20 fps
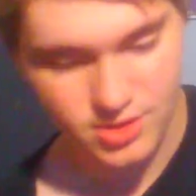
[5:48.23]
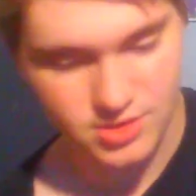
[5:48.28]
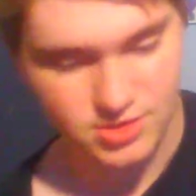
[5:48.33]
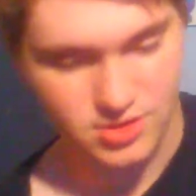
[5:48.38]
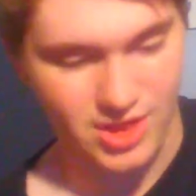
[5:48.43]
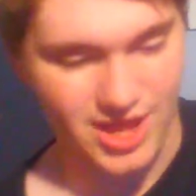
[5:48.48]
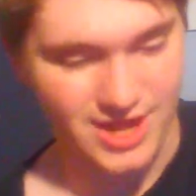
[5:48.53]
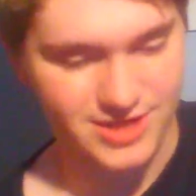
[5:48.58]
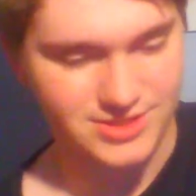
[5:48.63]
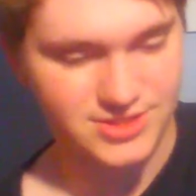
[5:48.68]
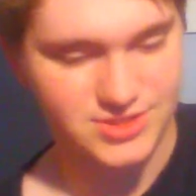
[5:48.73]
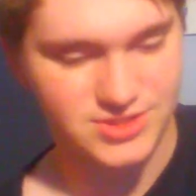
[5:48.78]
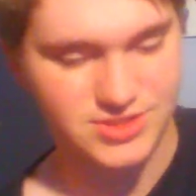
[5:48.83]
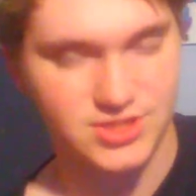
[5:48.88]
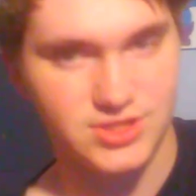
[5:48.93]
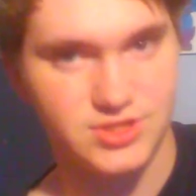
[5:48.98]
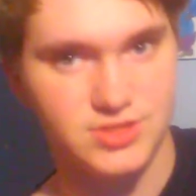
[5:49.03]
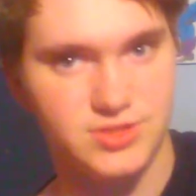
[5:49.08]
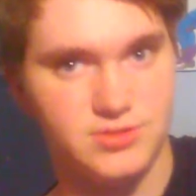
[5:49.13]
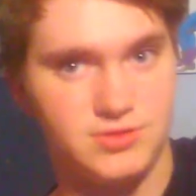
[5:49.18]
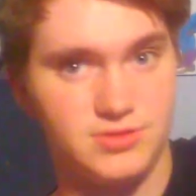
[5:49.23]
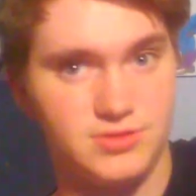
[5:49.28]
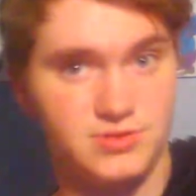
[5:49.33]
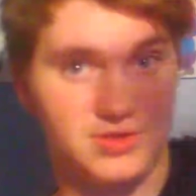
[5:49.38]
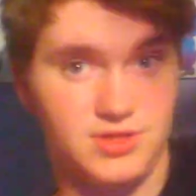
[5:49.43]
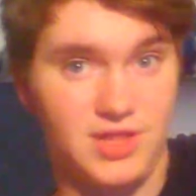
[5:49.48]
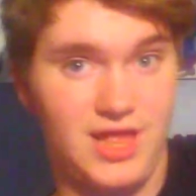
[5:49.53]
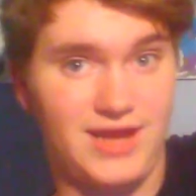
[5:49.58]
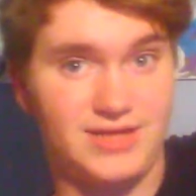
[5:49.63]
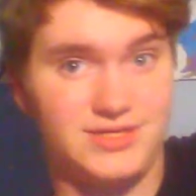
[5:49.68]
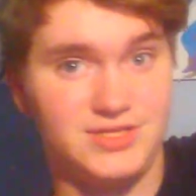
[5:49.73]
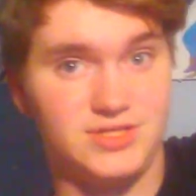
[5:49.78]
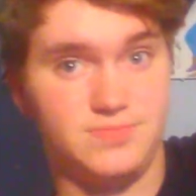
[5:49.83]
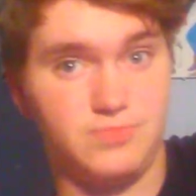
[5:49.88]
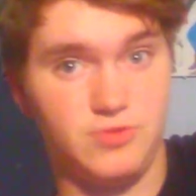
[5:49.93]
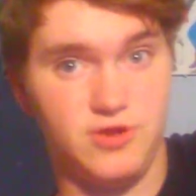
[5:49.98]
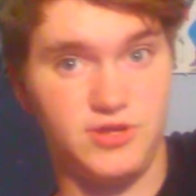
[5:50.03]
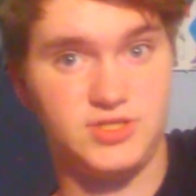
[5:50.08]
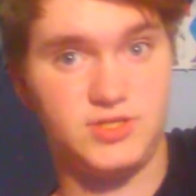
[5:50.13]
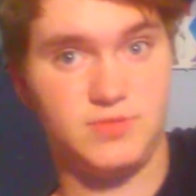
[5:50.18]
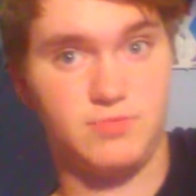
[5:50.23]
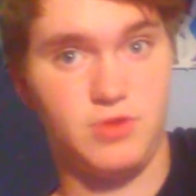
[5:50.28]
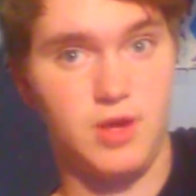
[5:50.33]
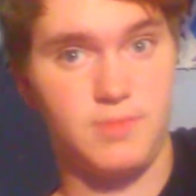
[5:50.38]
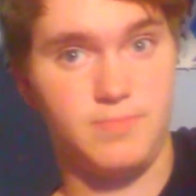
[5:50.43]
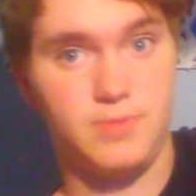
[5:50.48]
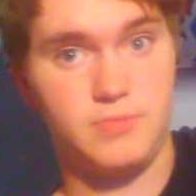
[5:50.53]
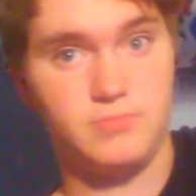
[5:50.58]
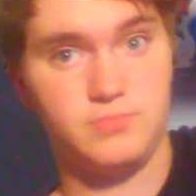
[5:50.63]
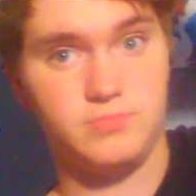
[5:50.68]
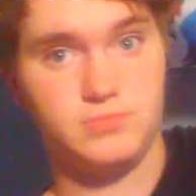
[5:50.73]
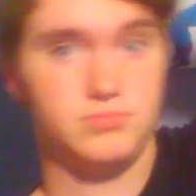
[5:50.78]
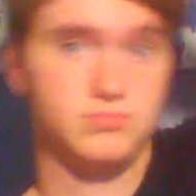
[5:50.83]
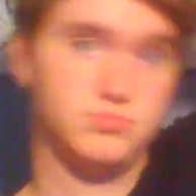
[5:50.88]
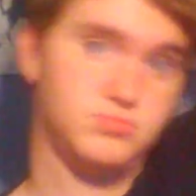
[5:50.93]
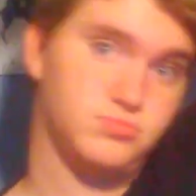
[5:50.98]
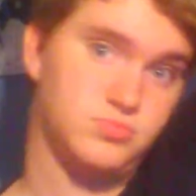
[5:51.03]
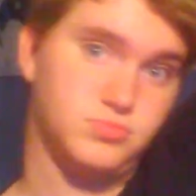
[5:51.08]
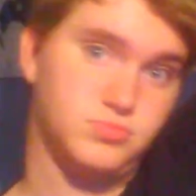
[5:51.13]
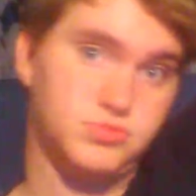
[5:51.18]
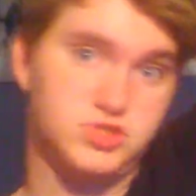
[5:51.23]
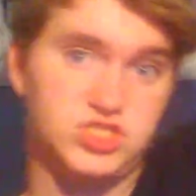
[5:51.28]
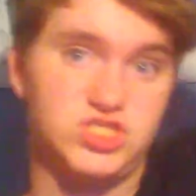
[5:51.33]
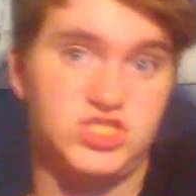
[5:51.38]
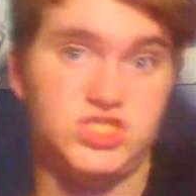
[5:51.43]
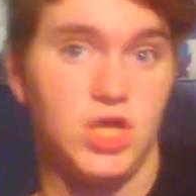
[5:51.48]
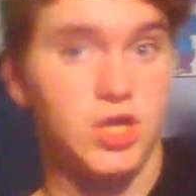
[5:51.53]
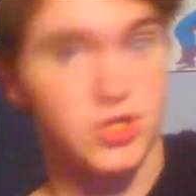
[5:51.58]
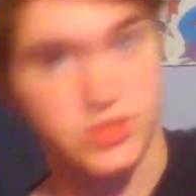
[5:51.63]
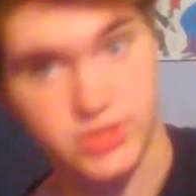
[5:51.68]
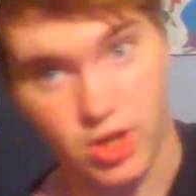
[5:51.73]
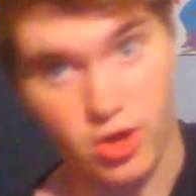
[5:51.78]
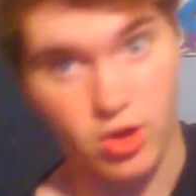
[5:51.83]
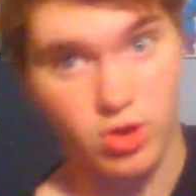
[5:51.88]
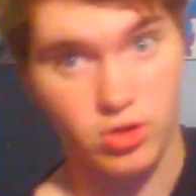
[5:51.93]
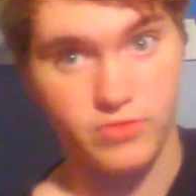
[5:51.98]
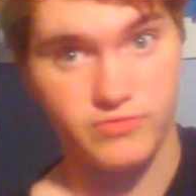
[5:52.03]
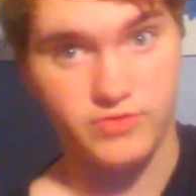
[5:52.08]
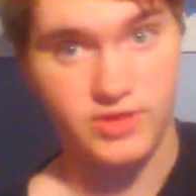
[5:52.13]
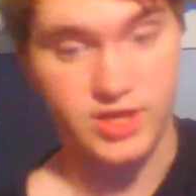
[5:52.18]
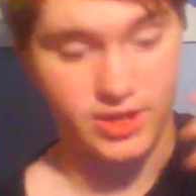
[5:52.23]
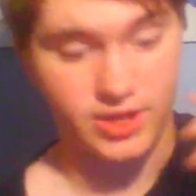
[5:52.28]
Galactus brings him up, sucks all of the